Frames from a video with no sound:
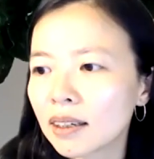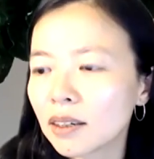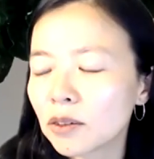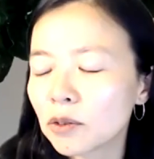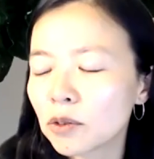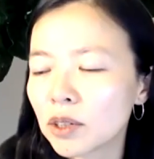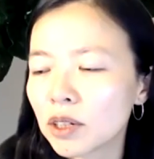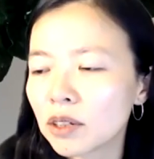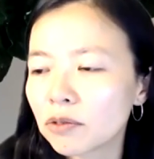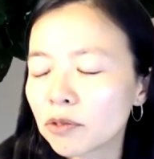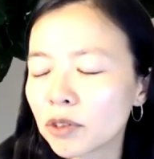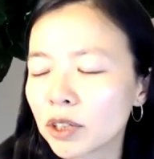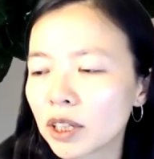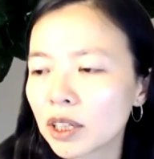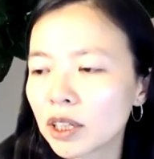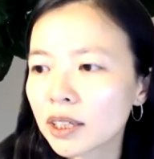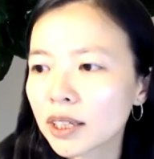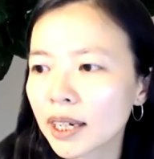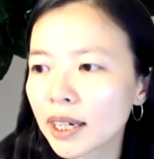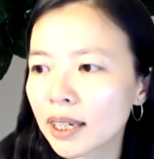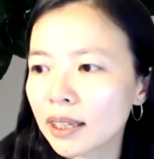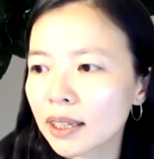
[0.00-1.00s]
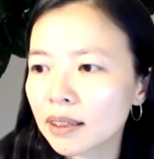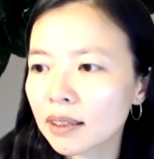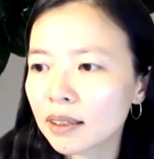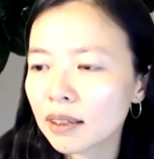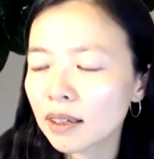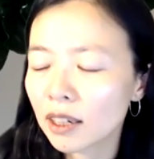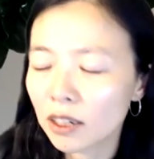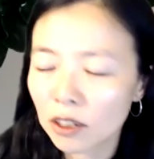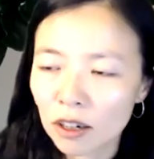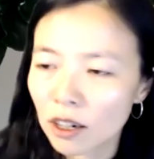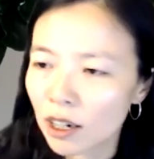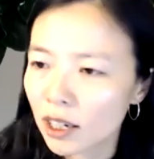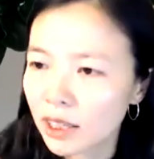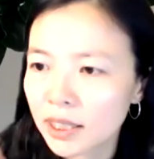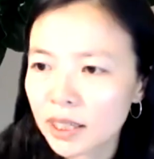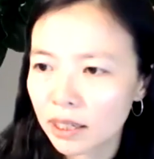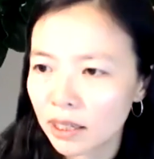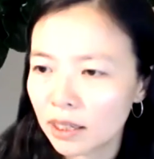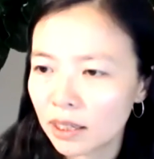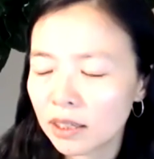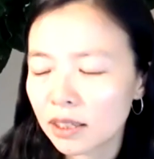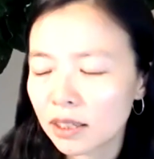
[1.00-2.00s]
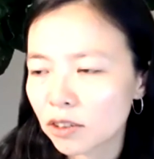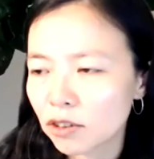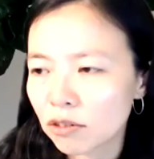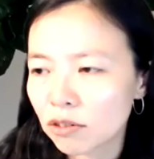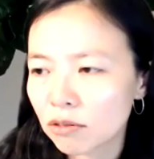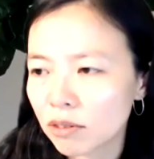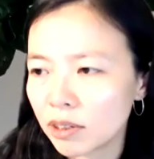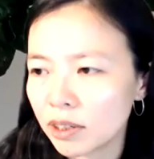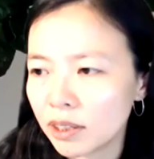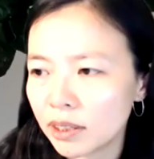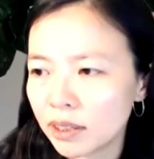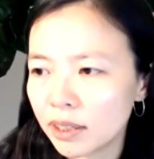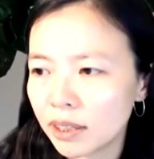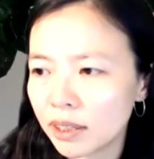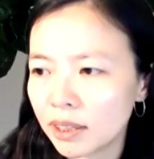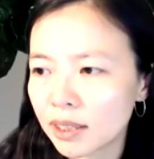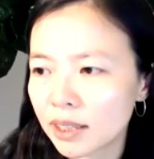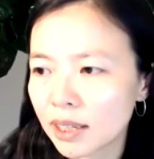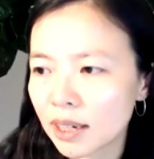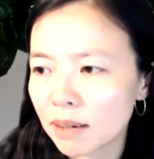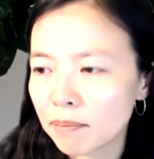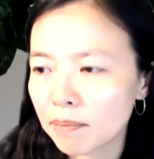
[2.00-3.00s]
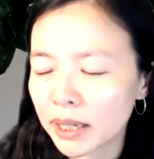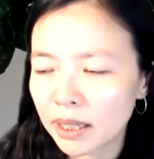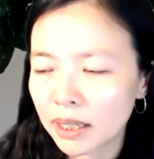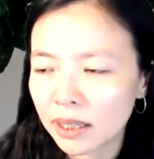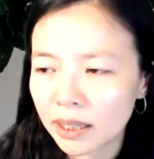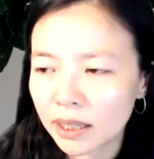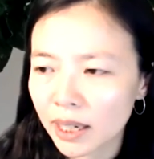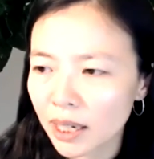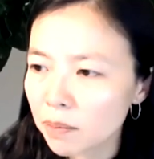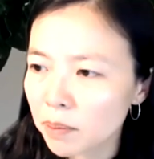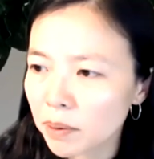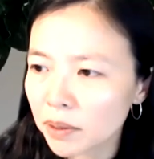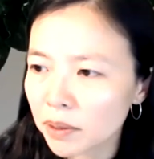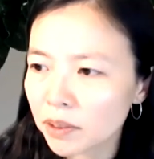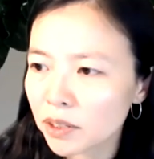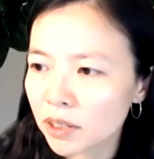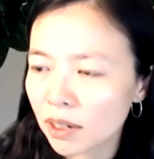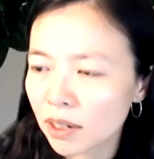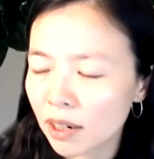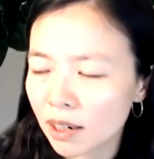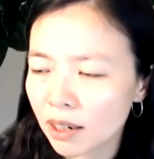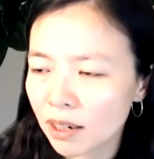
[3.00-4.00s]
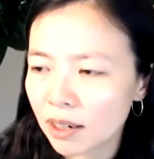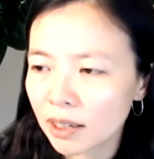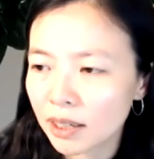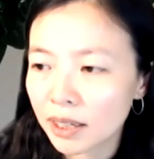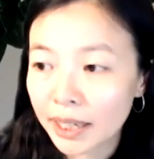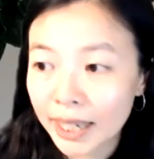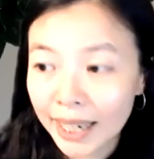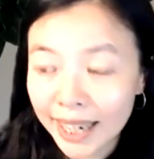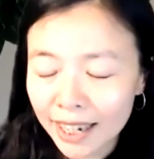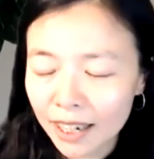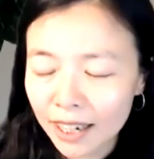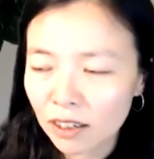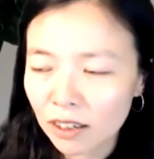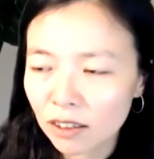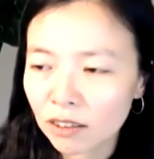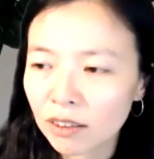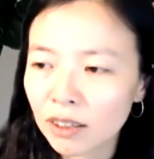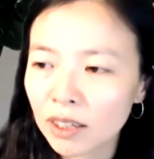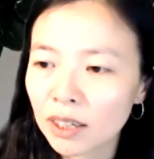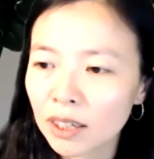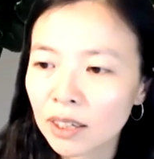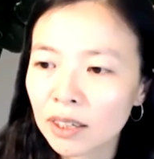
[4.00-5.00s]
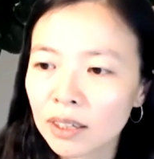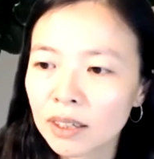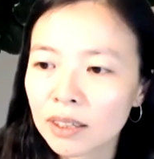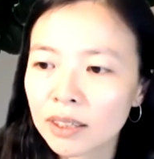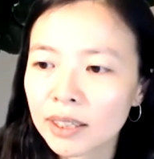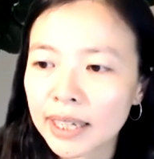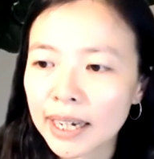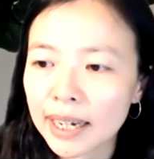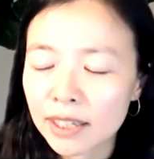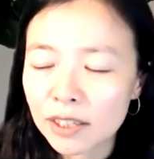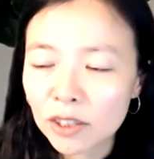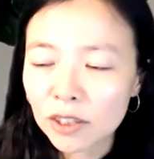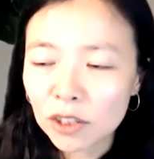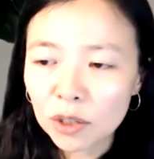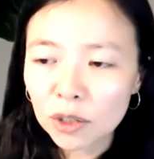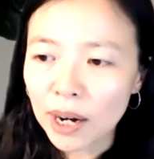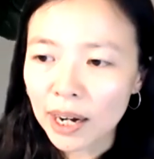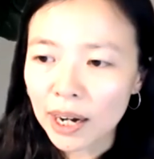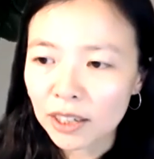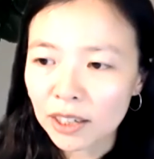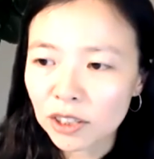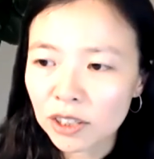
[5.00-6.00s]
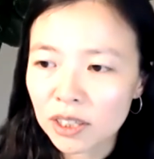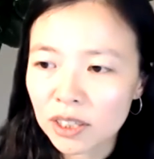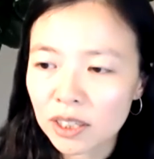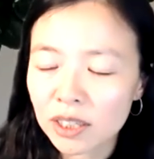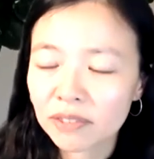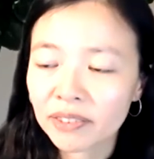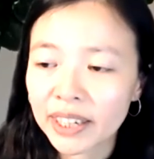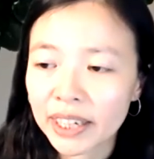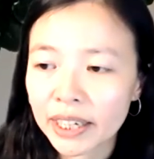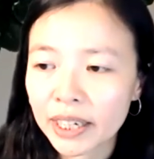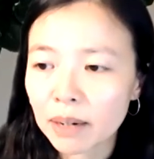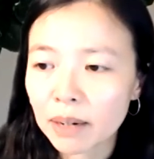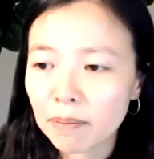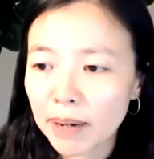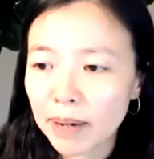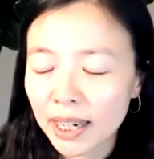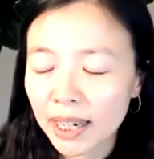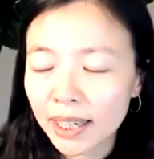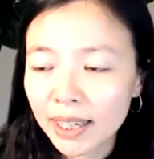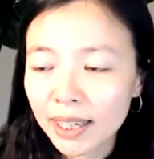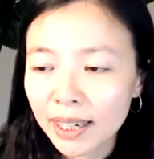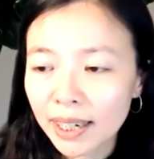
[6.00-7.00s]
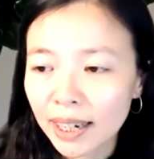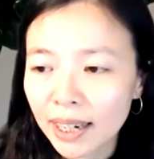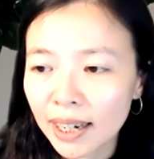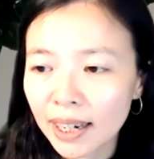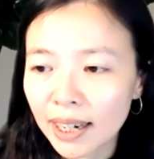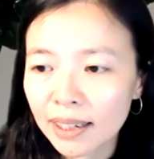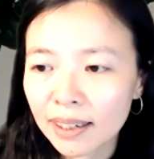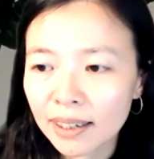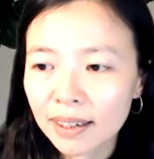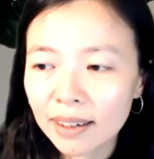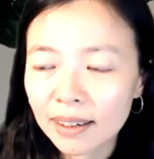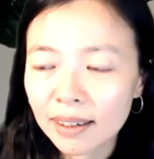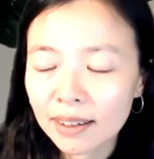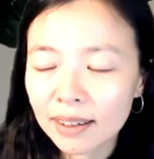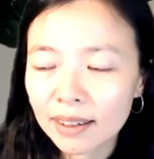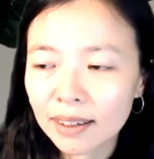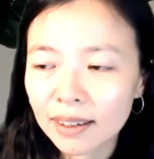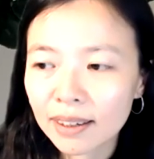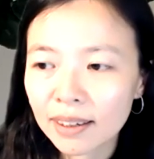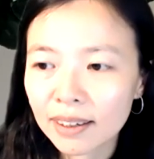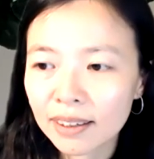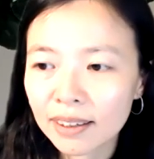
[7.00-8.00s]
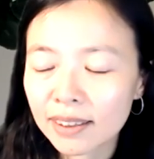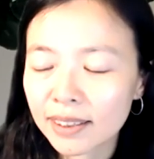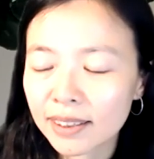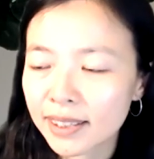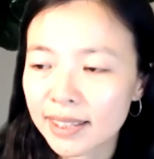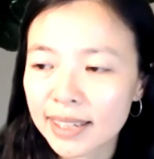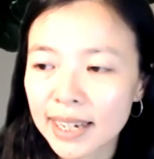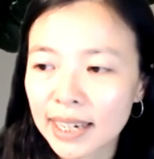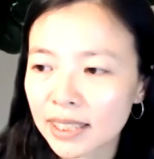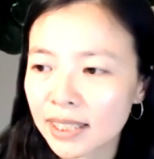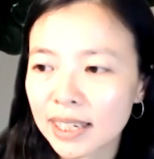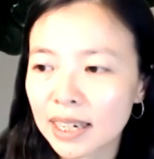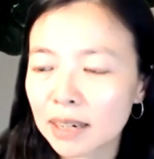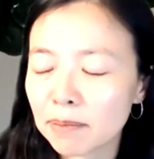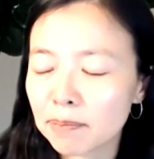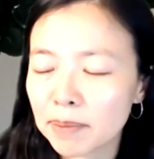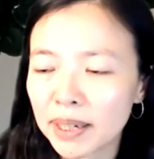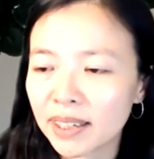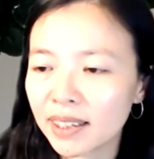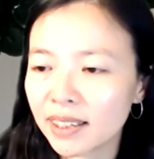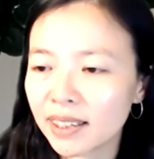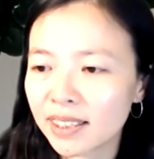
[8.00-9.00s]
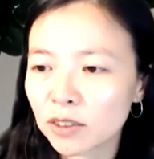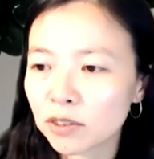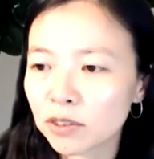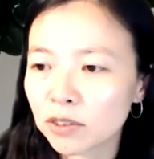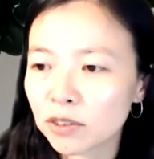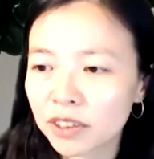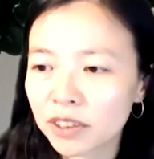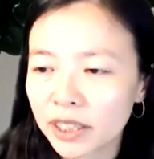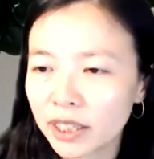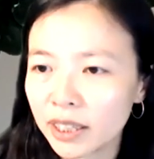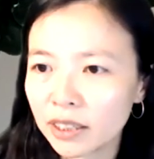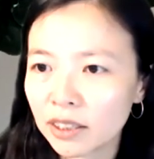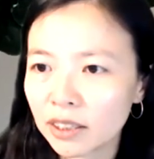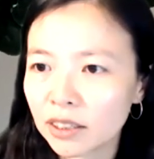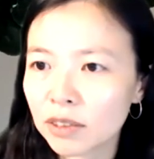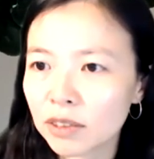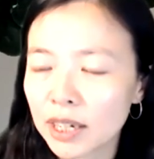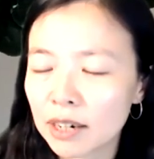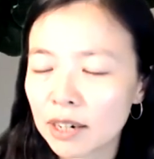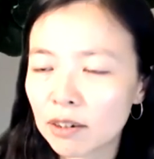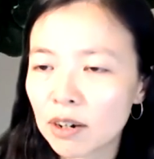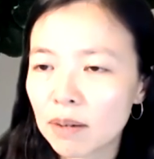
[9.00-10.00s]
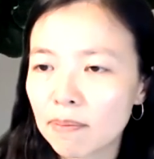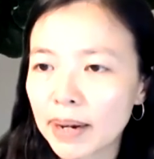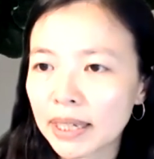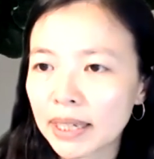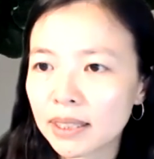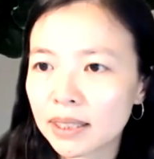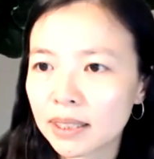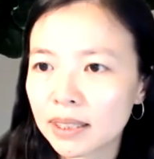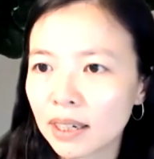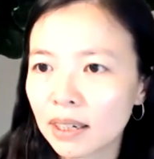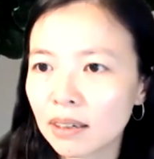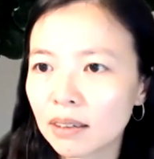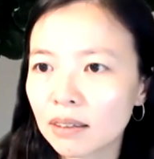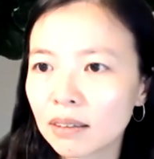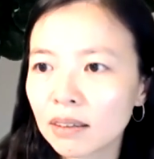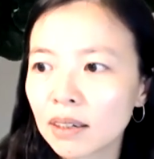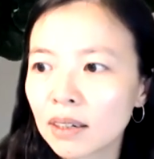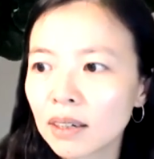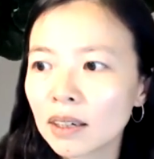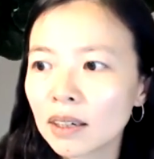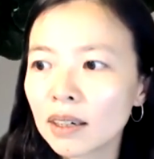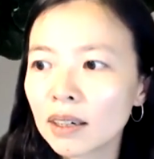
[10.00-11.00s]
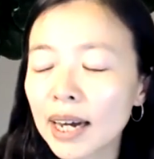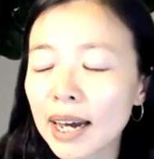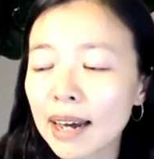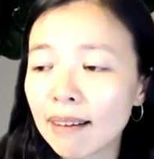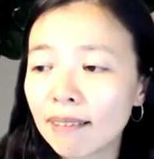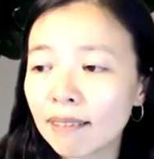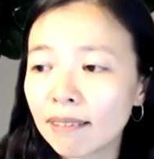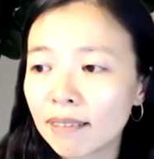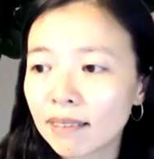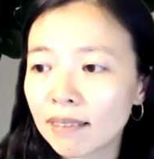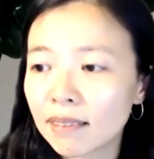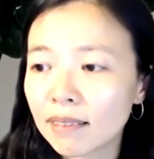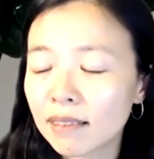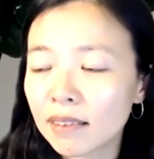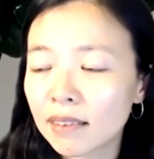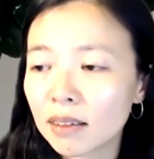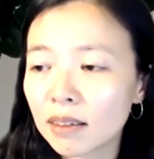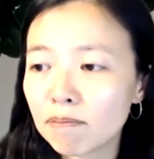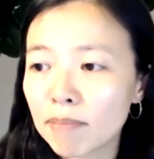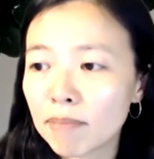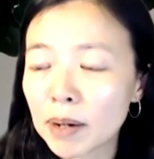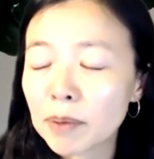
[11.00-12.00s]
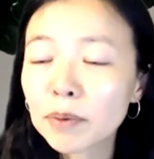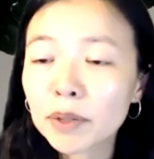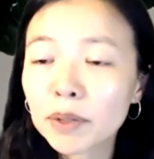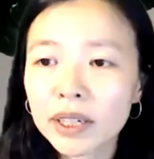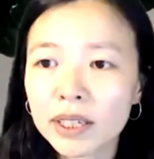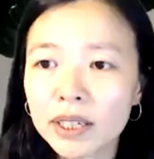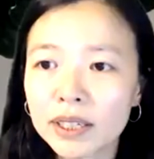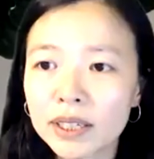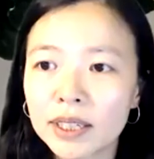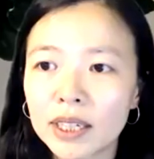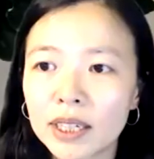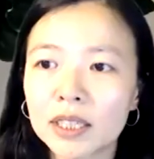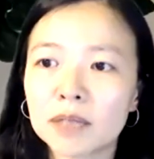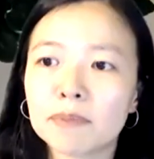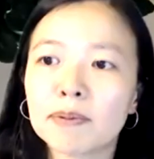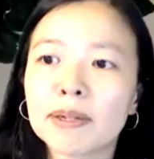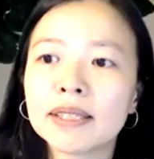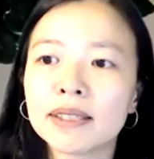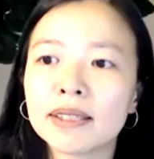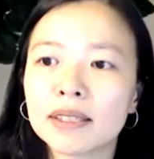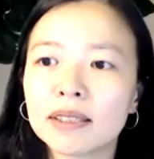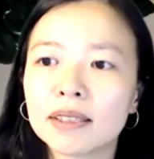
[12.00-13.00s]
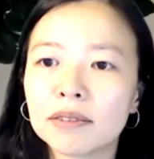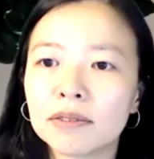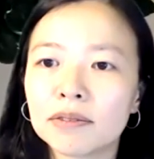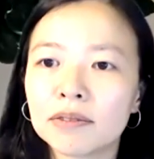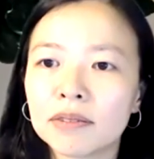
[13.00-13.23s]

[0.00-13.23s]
If we look at across the industry, these embedding tables are now tens to hundreds of gigabytes, and it's not stopping, it's growing into terabyte scale. And memory is expensive.